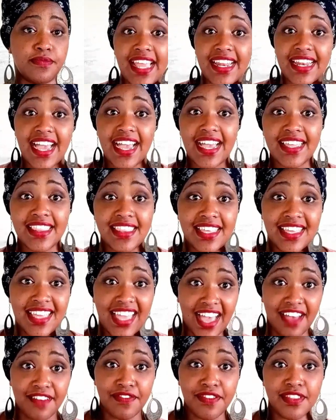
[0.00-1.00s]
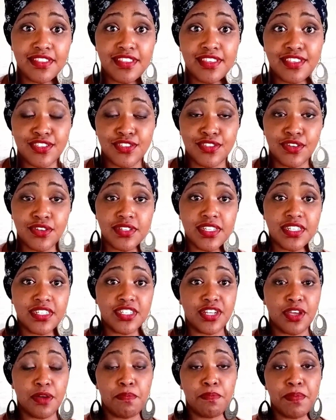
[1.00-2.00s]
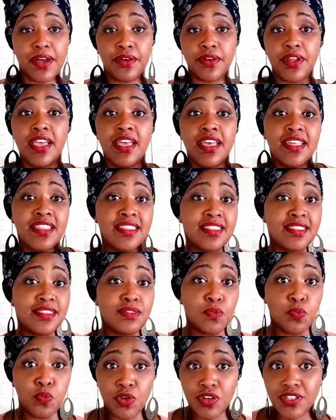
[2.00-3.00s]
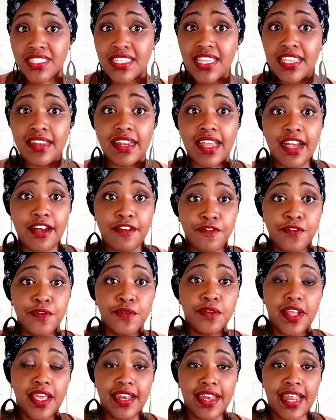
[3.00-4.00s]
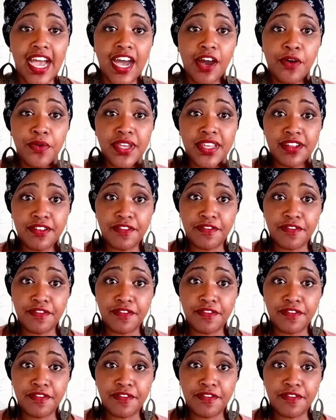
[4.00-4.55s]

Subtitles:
And I think having this knowledge about what's in our food and how it